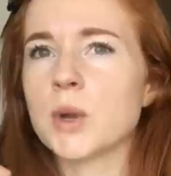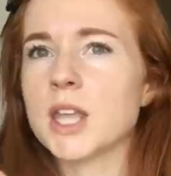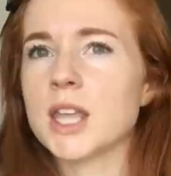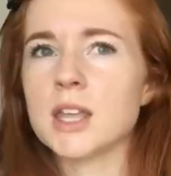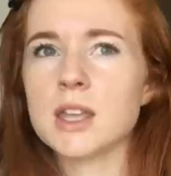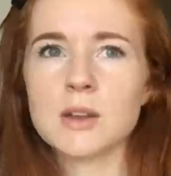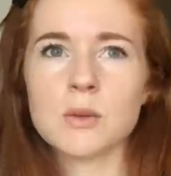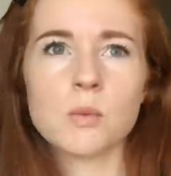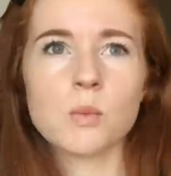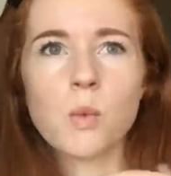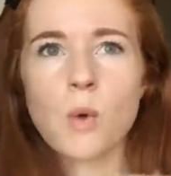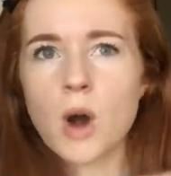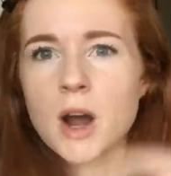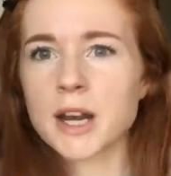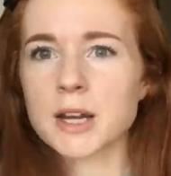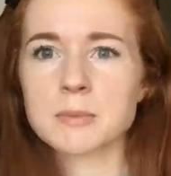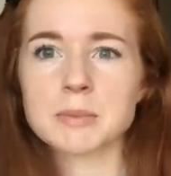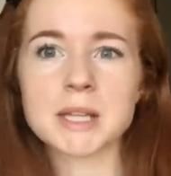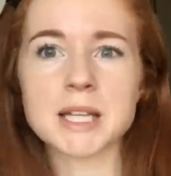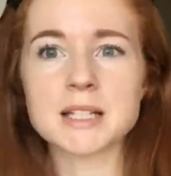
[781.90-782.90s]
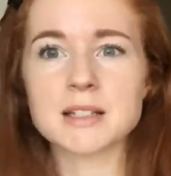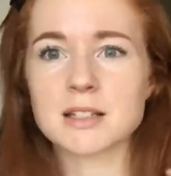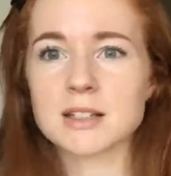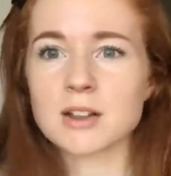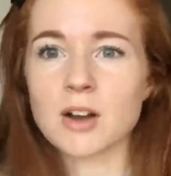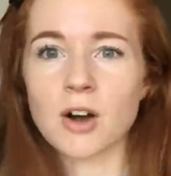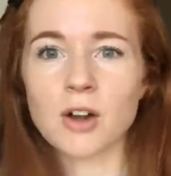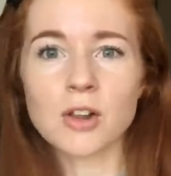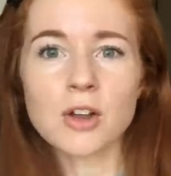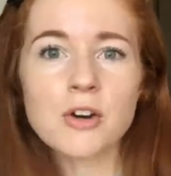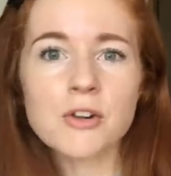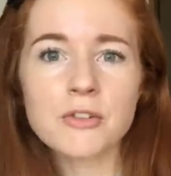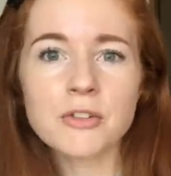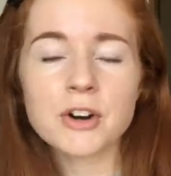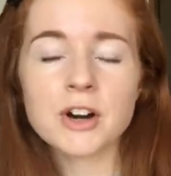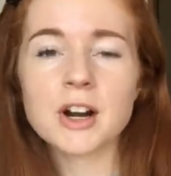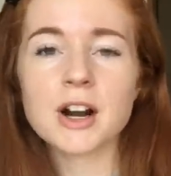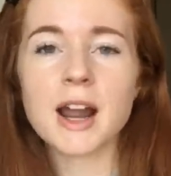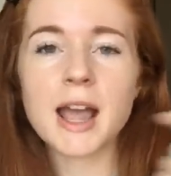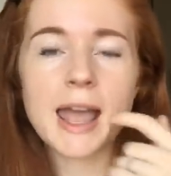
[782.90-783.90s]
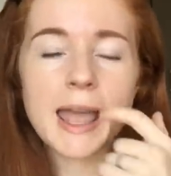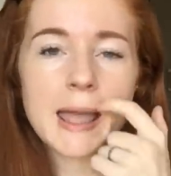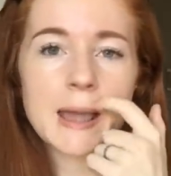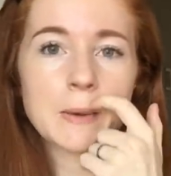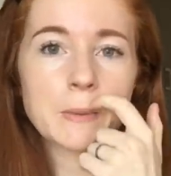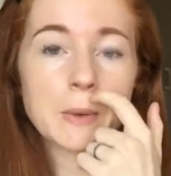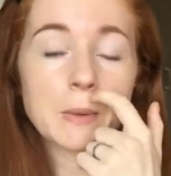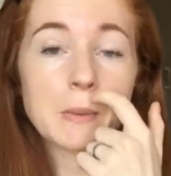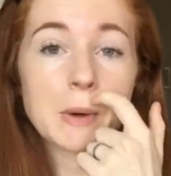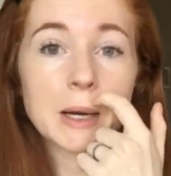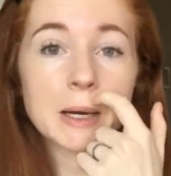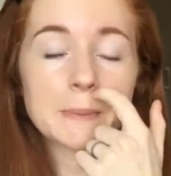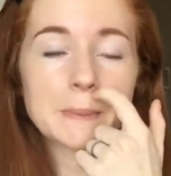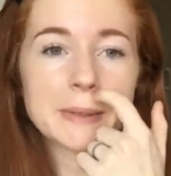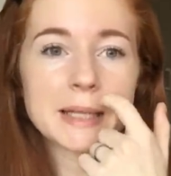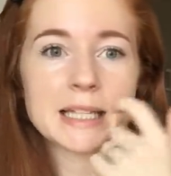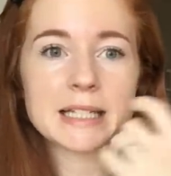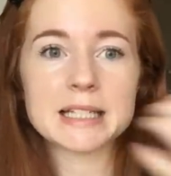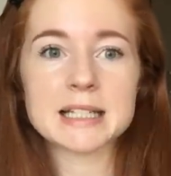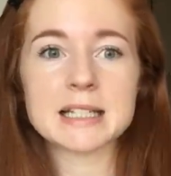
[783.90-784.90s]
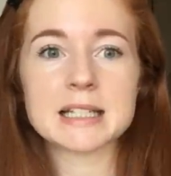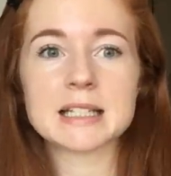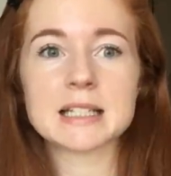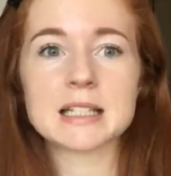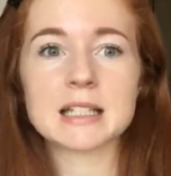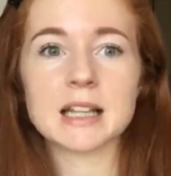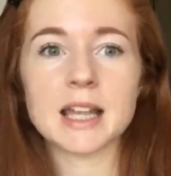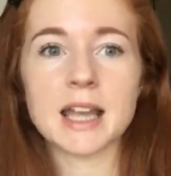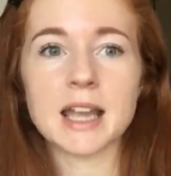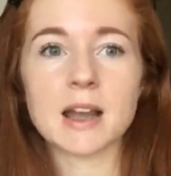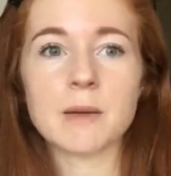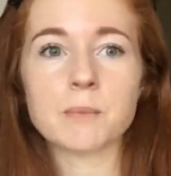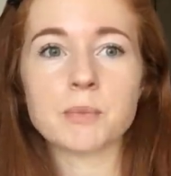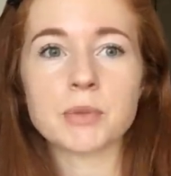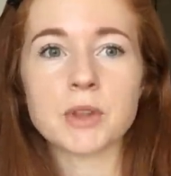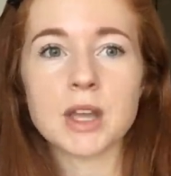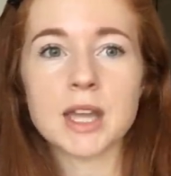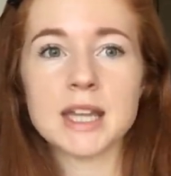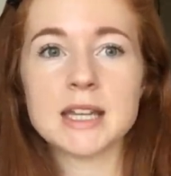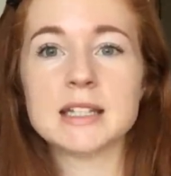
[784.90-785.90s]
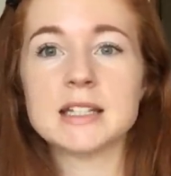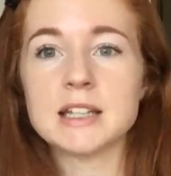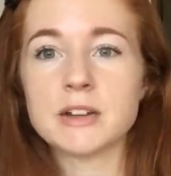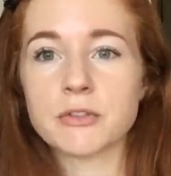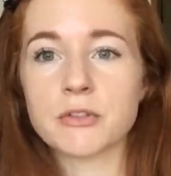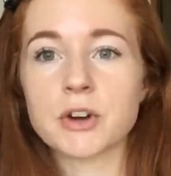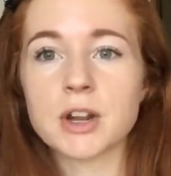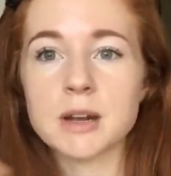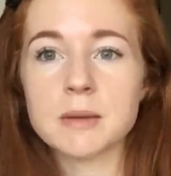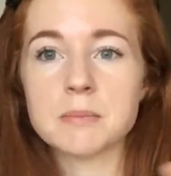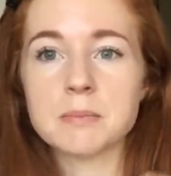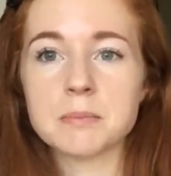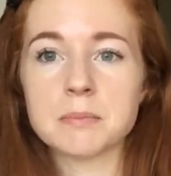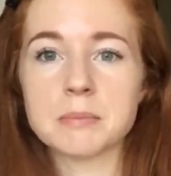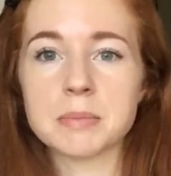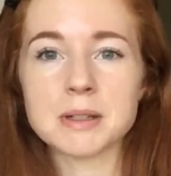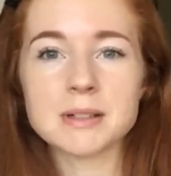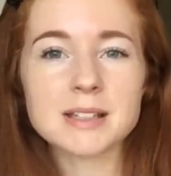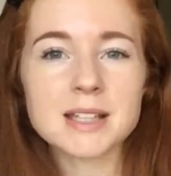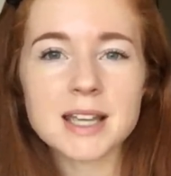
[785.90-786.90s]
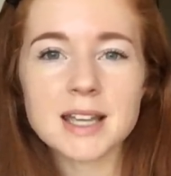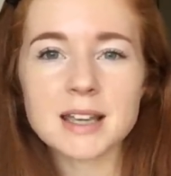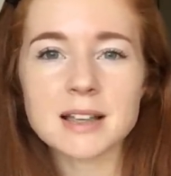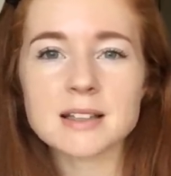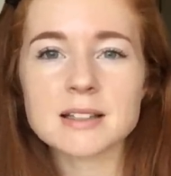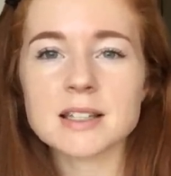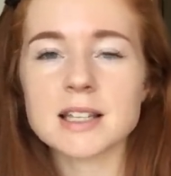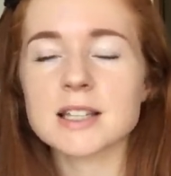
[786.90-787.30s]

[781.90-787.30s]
We wanted places all over, and we wanted places like in different buildings.